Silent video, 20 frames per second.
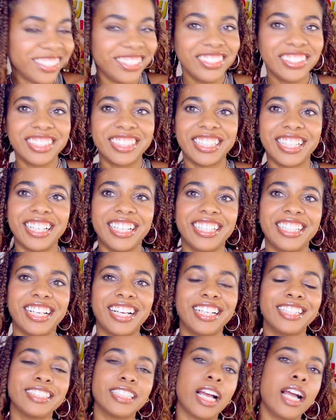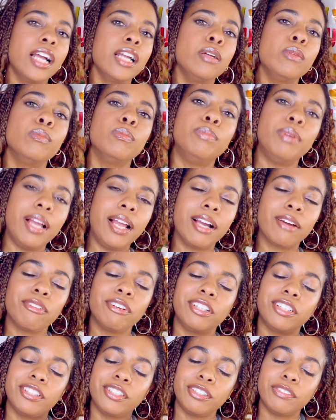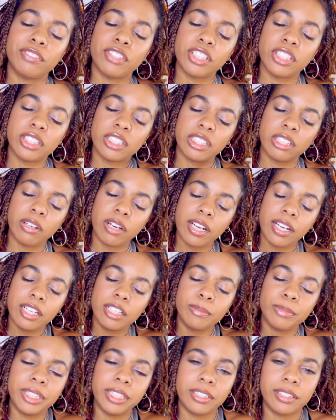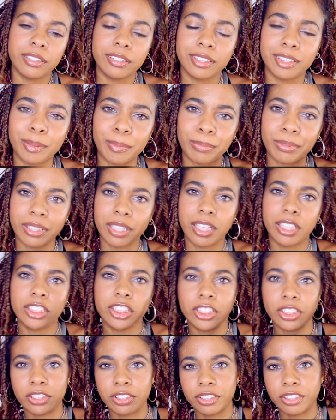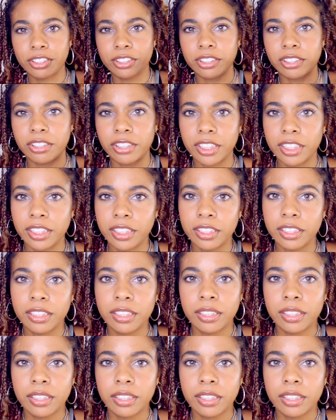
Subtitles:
Okay guys, I am back with another video. I am here to bless your screen.